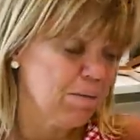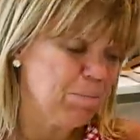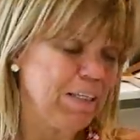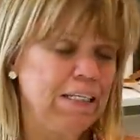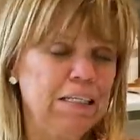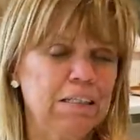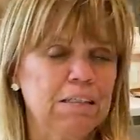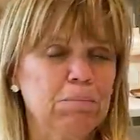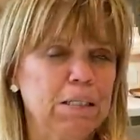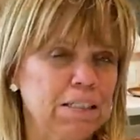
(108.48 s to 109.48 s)
But
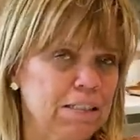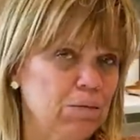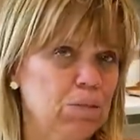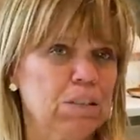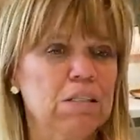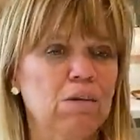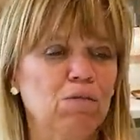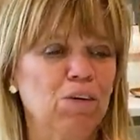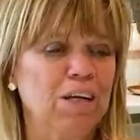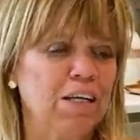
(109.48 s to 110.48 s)
here, because it was in the
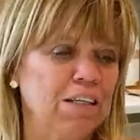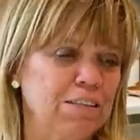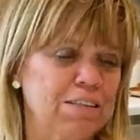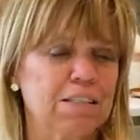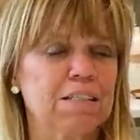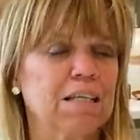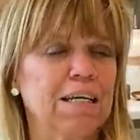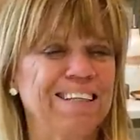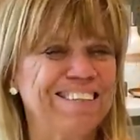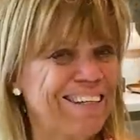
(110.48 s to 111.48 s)
fridge, it's a
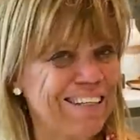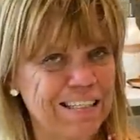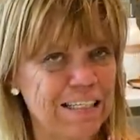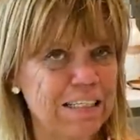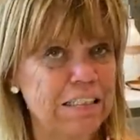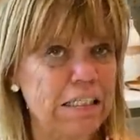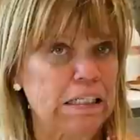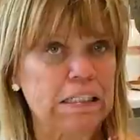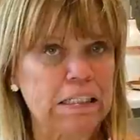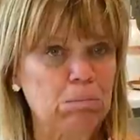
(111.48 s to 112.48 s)
slight, kind of like
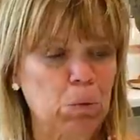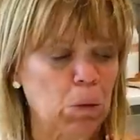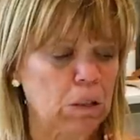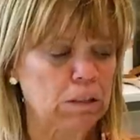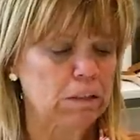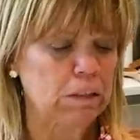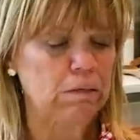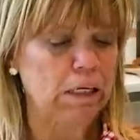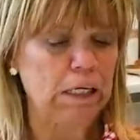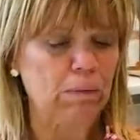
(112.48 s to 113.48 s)
Italian pork.
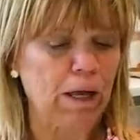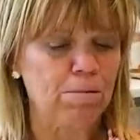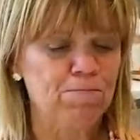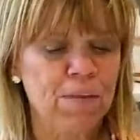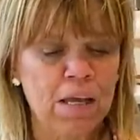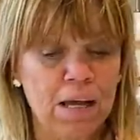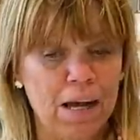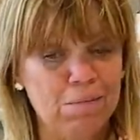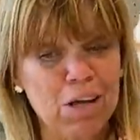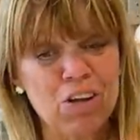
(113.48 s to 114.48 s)
So anyway,
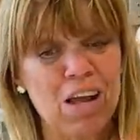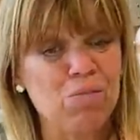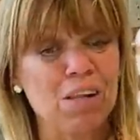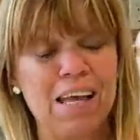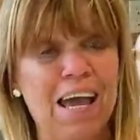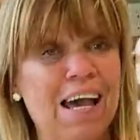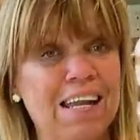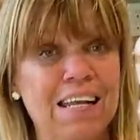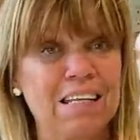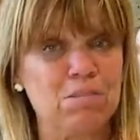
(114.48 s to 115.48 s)
I'm not gonna really add
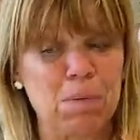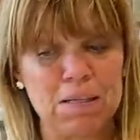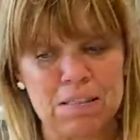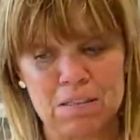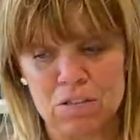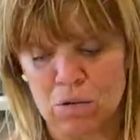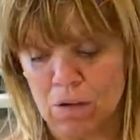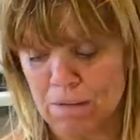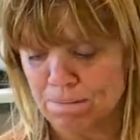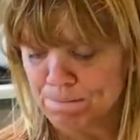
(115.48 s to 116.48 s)
any spices to
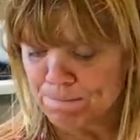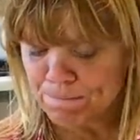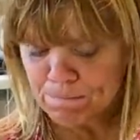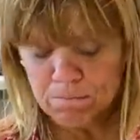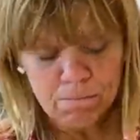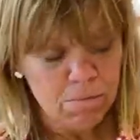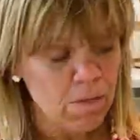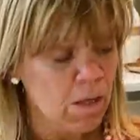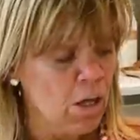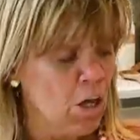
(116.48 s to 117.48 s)
it.
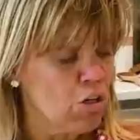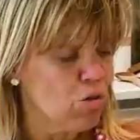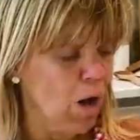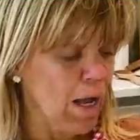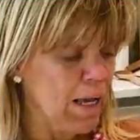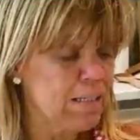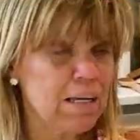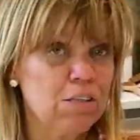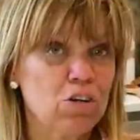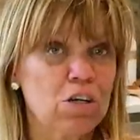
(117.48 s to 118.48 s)
So I got
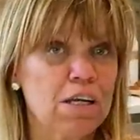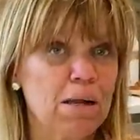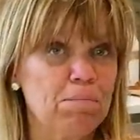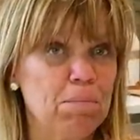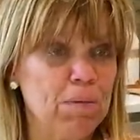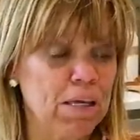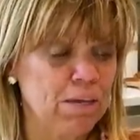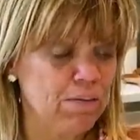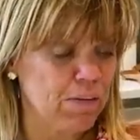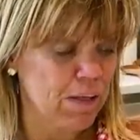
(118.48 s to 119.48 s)
done cooking up the
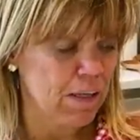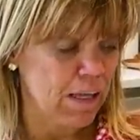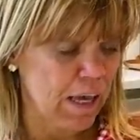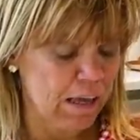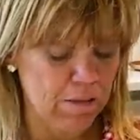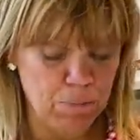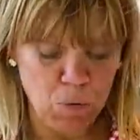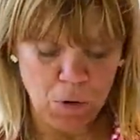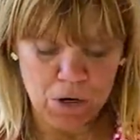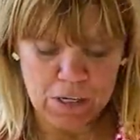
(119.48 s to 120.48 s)
beef and the
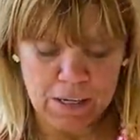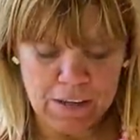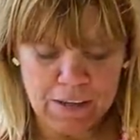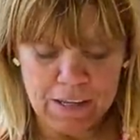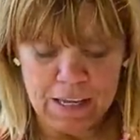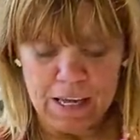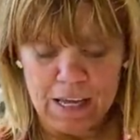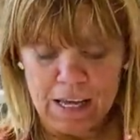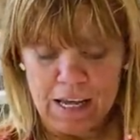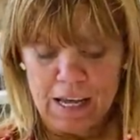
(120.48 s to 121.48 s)
pork.
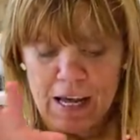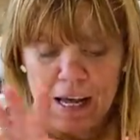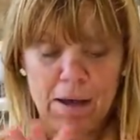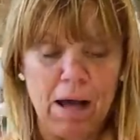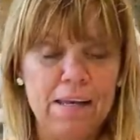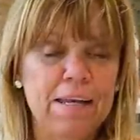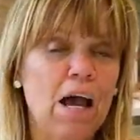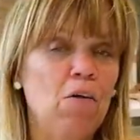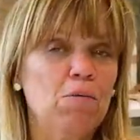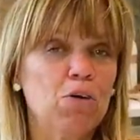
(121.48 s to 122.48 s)
Now I'm